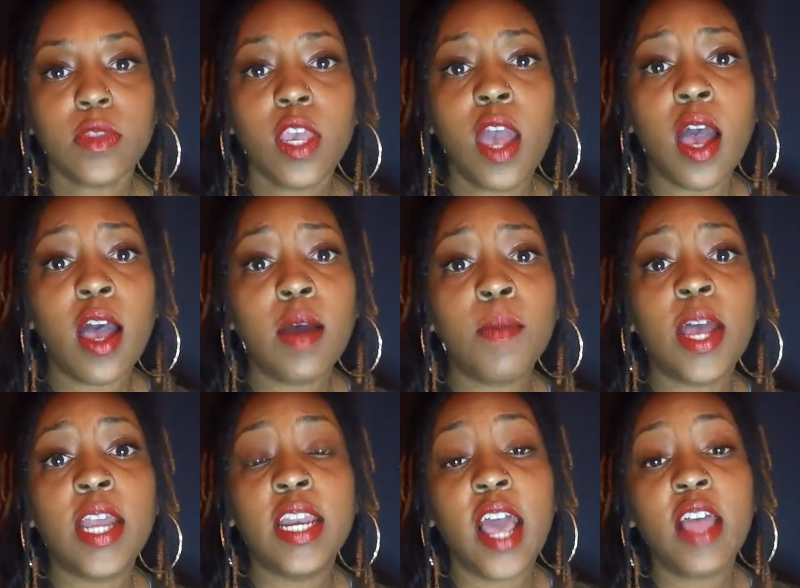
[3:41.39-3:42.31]

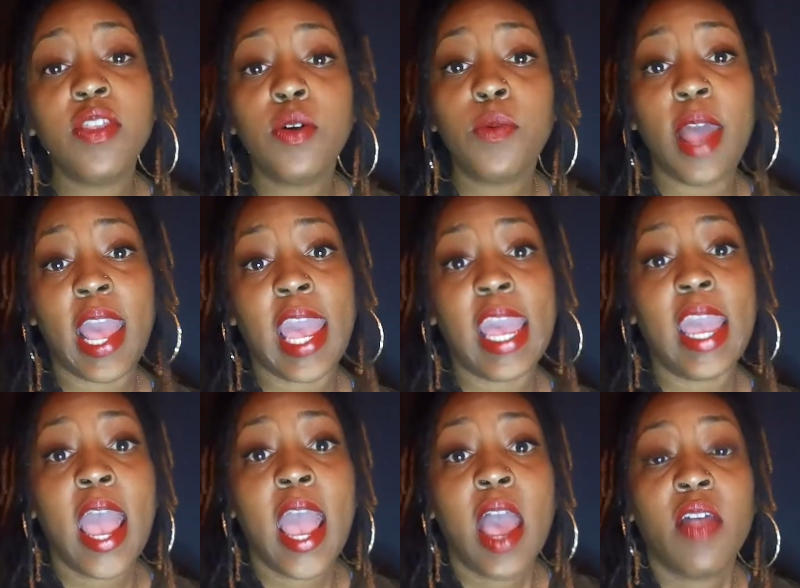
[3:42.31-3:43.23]
Another
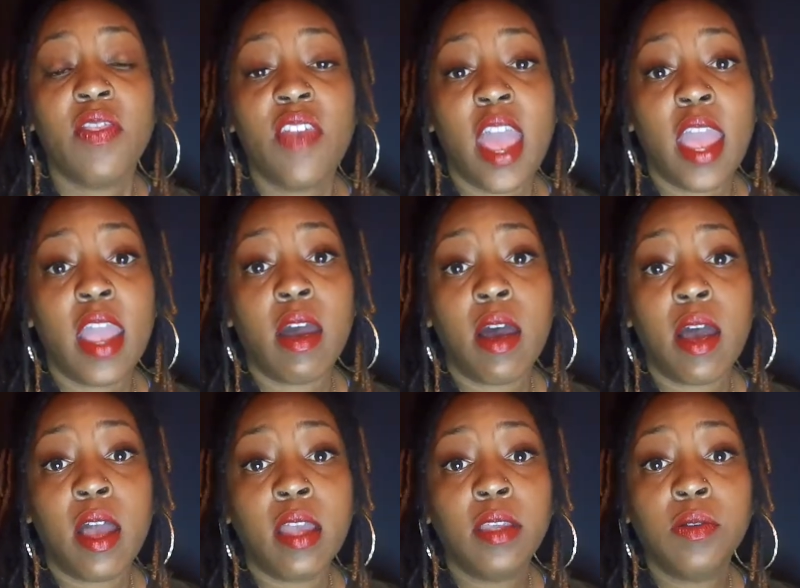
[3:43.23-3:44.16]
way
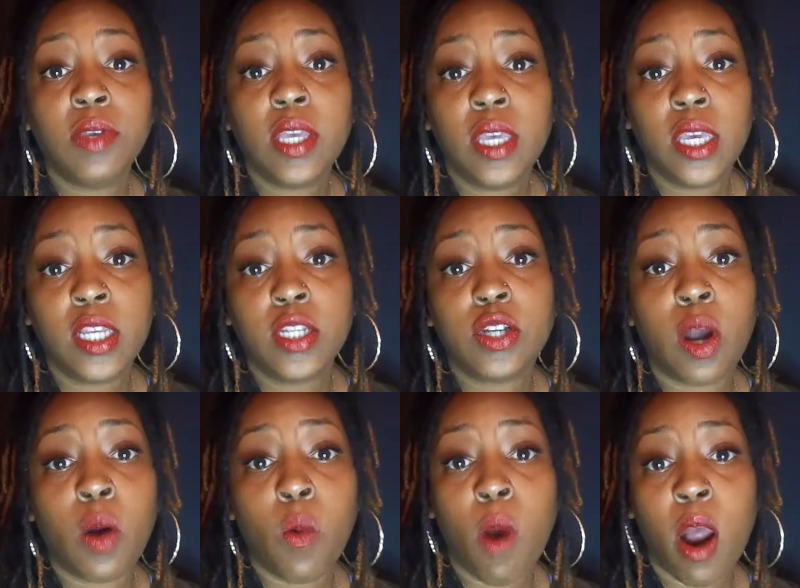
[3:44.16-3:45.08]
that you can get
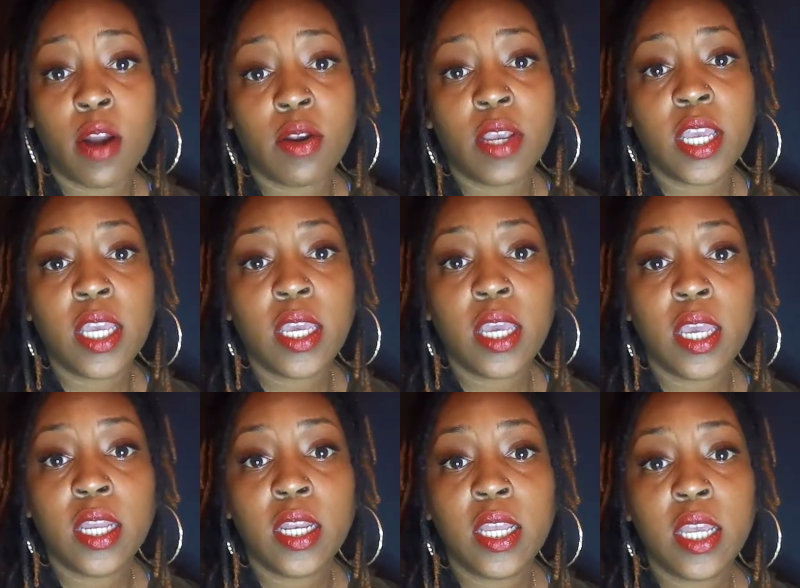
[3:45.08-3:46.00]
your water
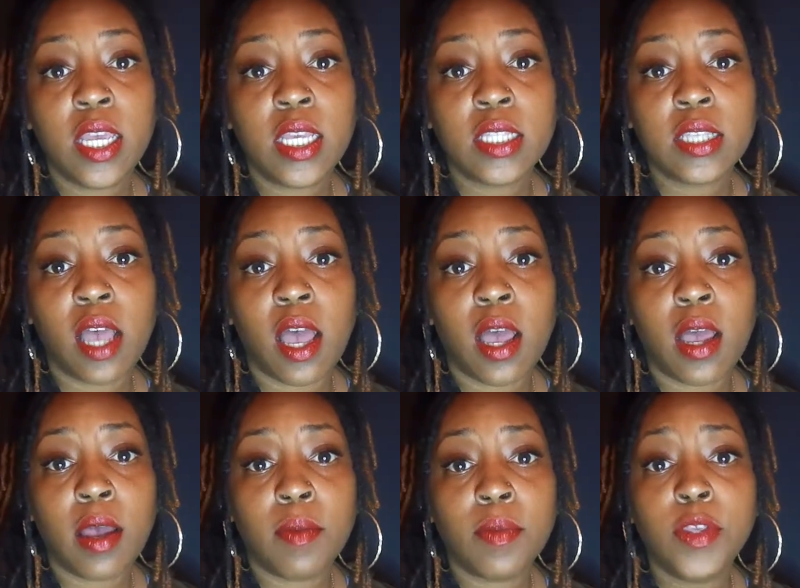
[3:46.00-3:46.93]
in is
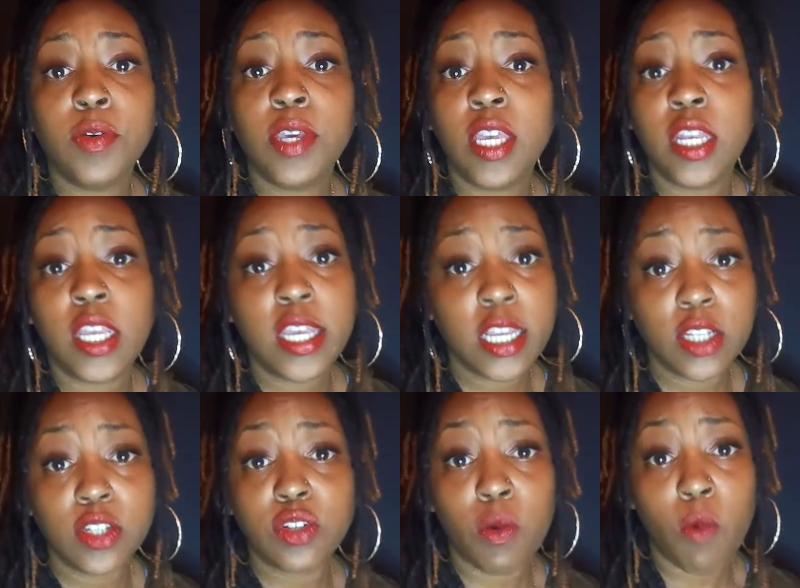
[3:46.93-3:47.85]
you can eat your